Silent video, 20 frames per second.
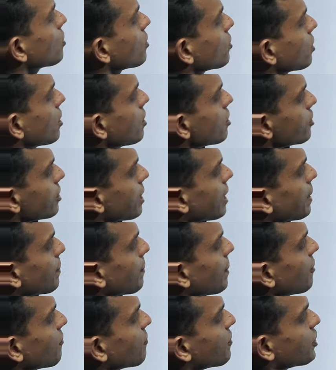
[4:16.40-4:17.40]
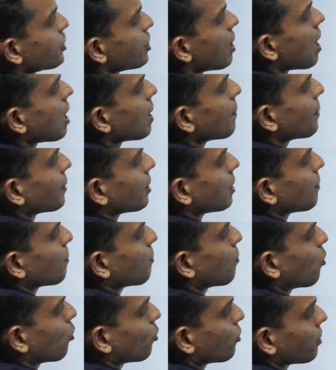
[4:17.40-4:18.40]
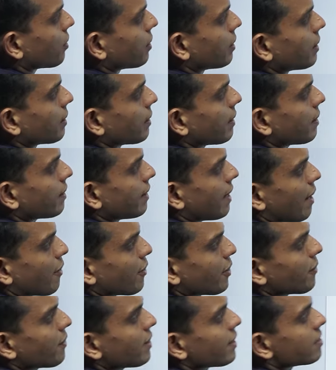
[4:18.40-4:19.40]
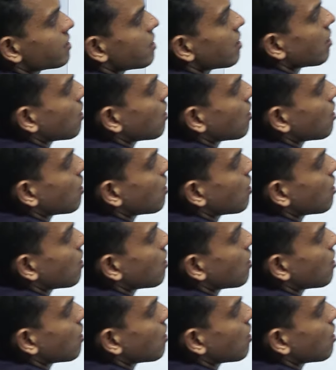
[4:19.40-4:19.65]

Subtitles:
the third statement, Vishakhapatnam port, they have given, it is the